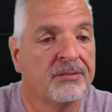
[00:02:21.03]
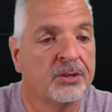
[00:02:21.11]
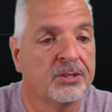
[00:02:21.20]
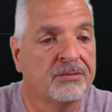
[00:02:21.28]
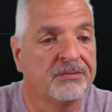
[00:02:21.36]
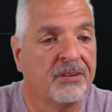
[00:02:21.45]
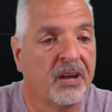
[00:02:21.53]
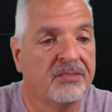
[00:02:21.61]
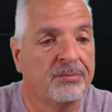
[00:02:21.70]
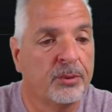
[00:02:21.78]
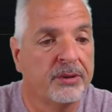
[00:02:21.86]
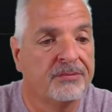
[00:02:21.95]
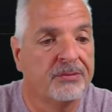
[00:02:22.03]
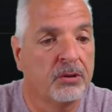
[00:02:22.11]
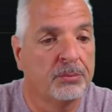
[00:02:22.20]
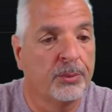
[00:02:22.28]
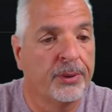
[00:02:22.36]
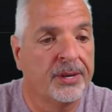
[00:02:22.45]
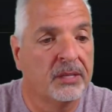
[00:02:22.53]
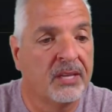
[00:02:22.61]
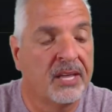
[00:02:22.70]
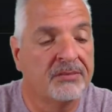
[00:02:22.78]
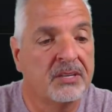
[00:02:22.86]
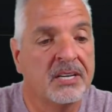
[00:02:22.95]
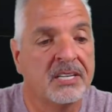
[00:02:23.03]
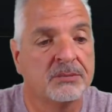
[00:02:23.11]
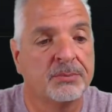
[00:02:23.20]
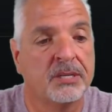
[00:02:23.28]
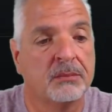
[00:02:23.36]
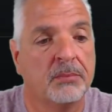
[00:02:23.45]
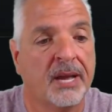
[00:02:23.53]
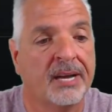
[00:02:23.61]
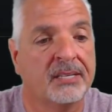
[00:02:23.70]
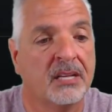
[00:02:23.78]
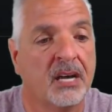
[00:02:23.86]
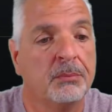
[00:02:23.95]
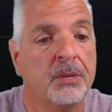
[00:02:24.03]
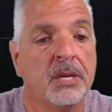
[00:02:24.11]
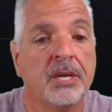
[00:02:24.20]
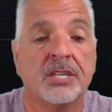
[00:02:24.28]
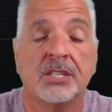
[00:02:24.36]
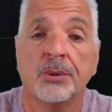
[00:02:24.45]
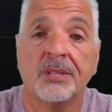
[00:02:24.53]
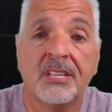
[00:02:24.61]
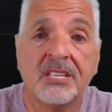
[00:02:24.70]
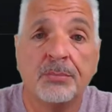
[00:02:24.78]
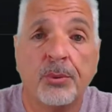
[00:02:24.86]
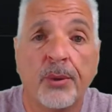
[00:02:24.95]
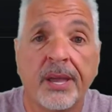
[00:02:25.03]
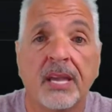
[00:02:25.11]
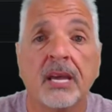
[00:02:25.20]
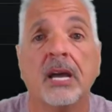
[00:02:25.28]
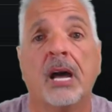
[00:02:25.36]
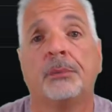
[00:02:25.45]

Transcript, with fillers: version 5.4.11 has been backed up so at this point,